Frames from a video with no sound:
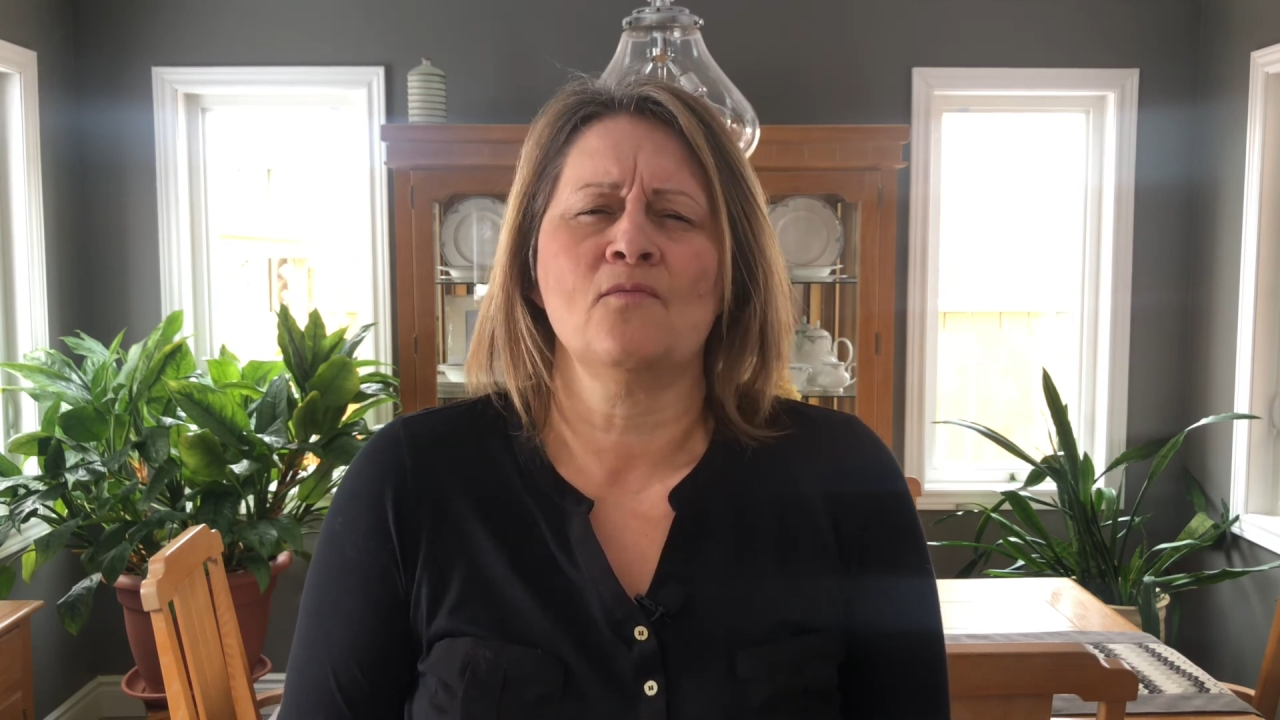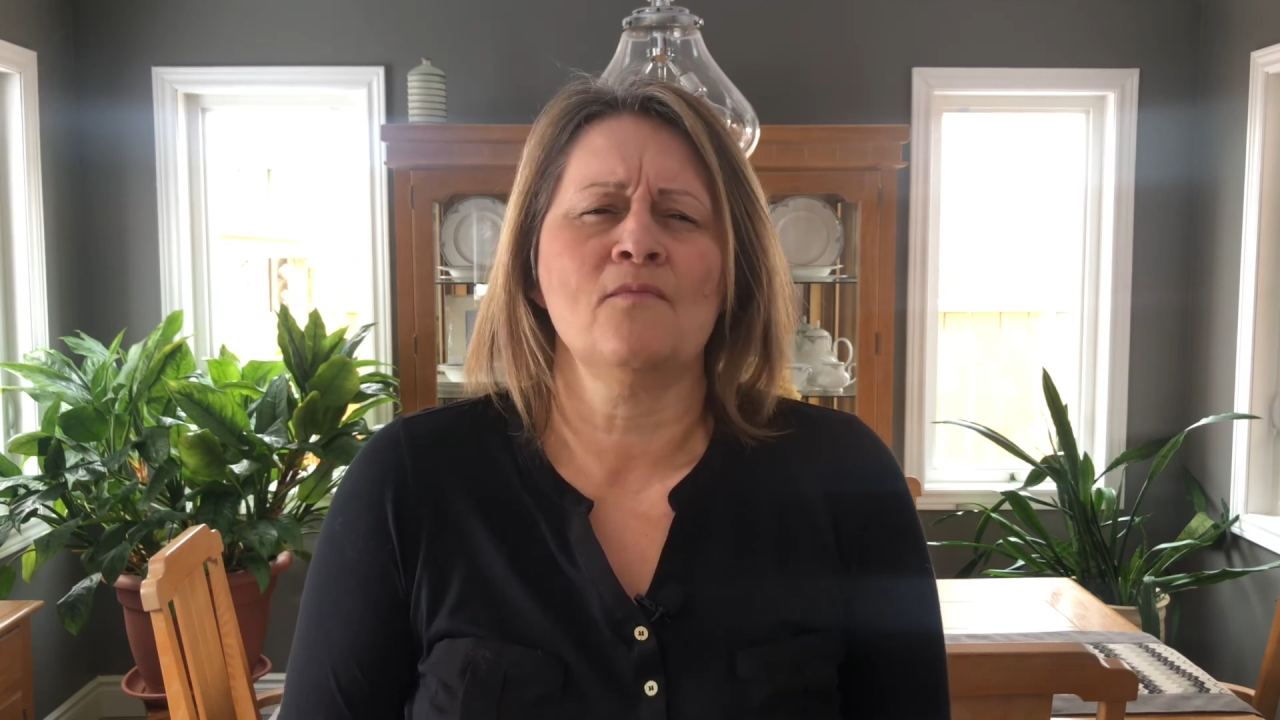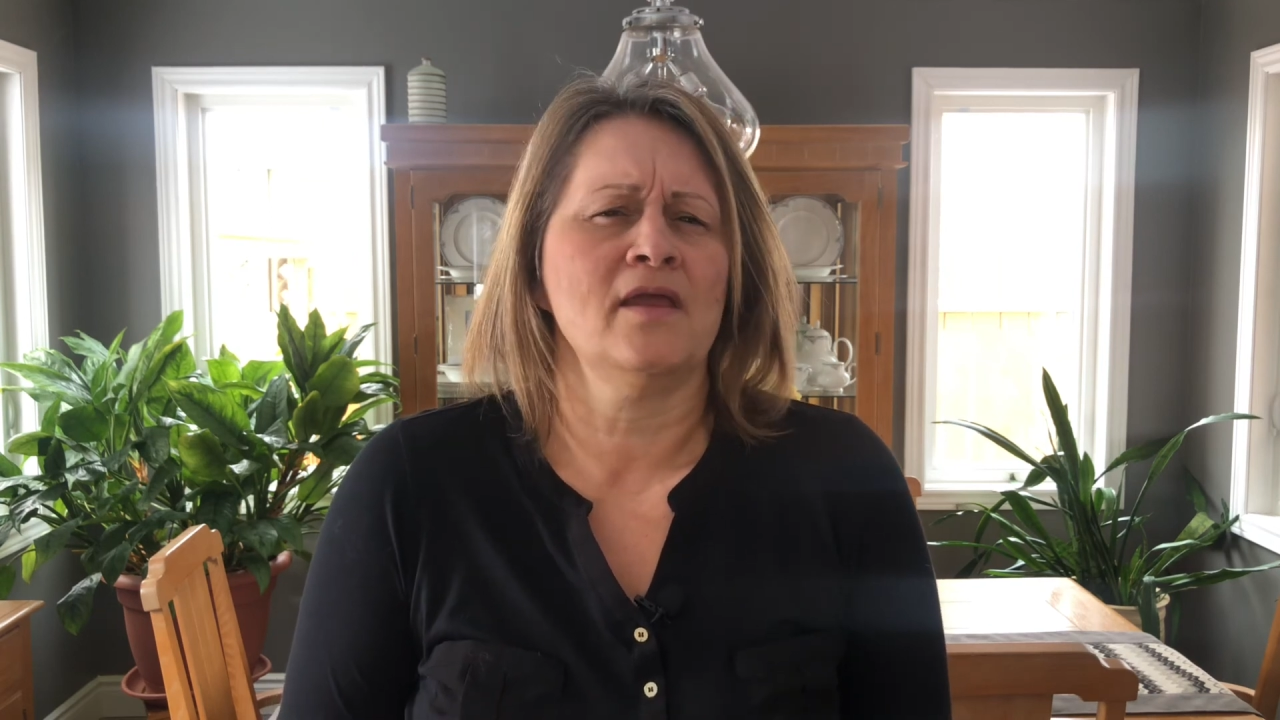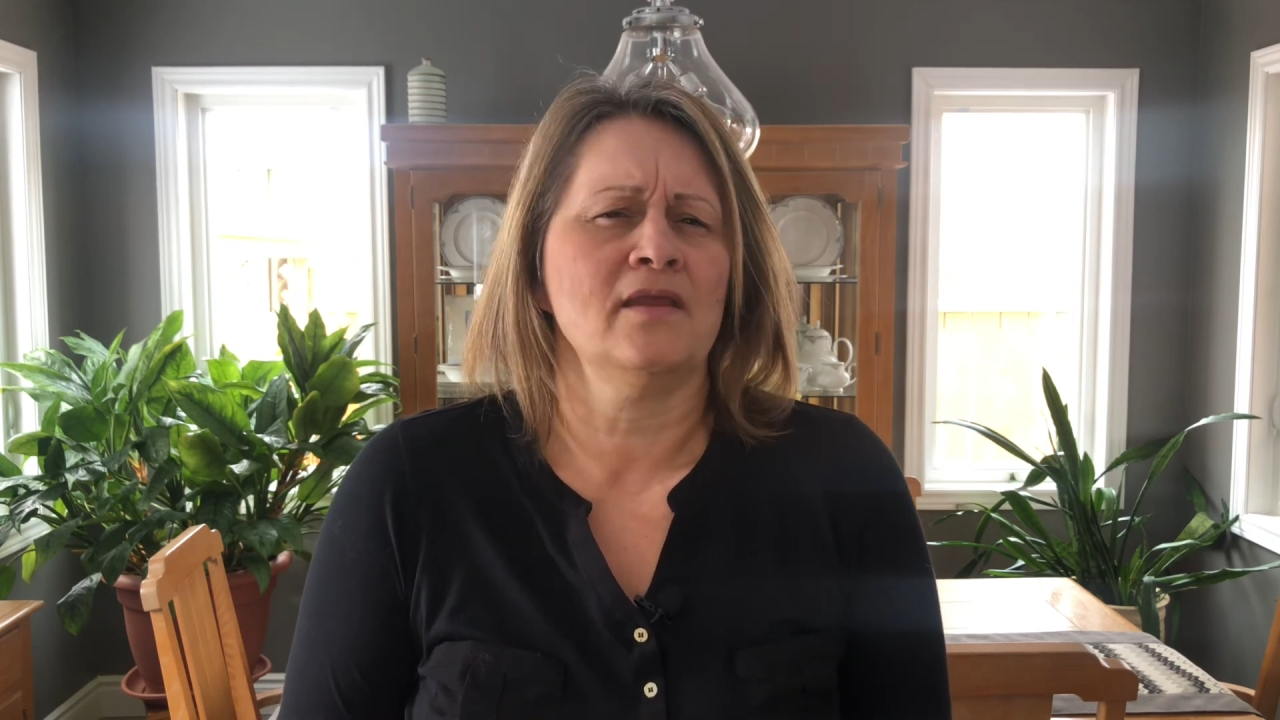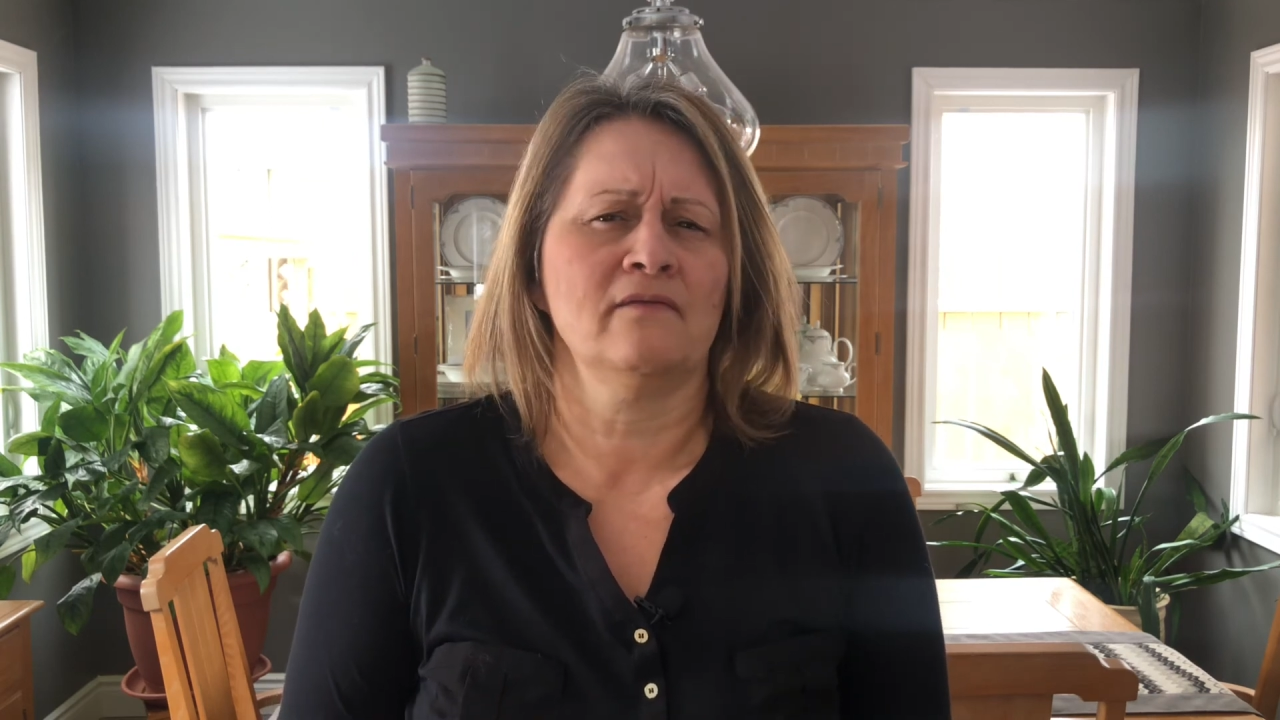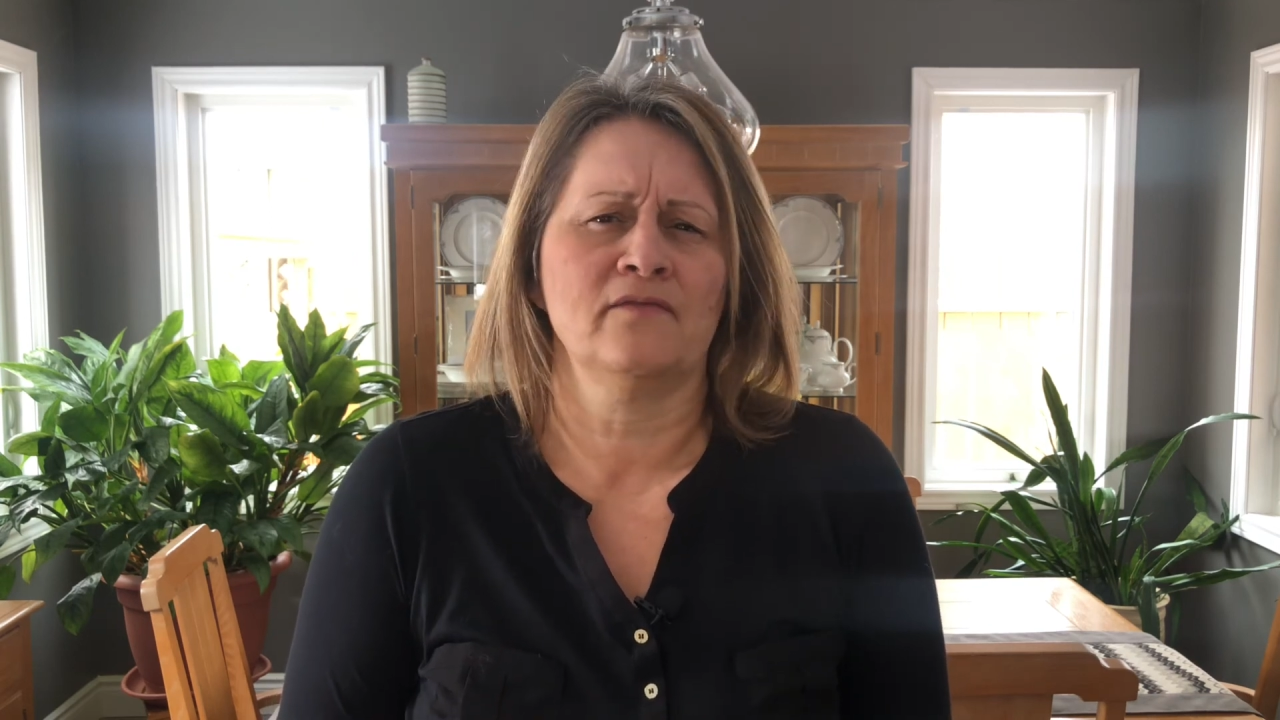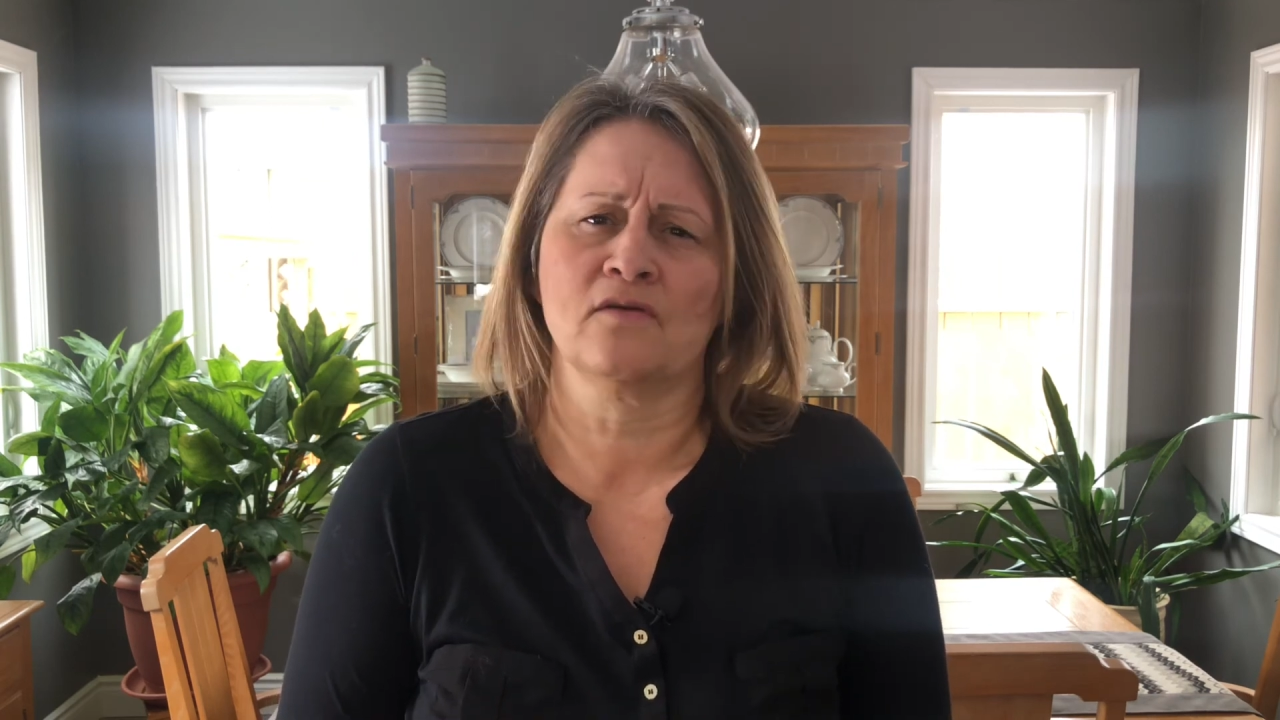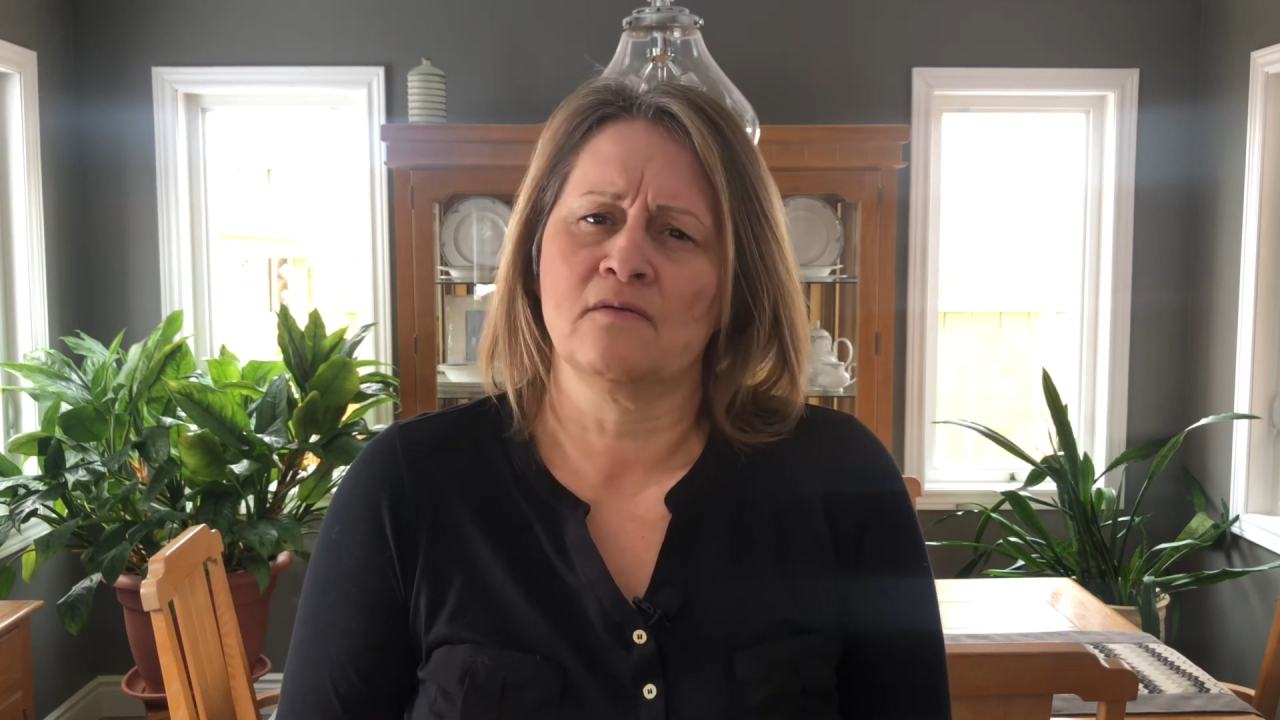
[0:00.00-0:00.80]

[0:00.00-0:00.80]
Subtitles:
many of your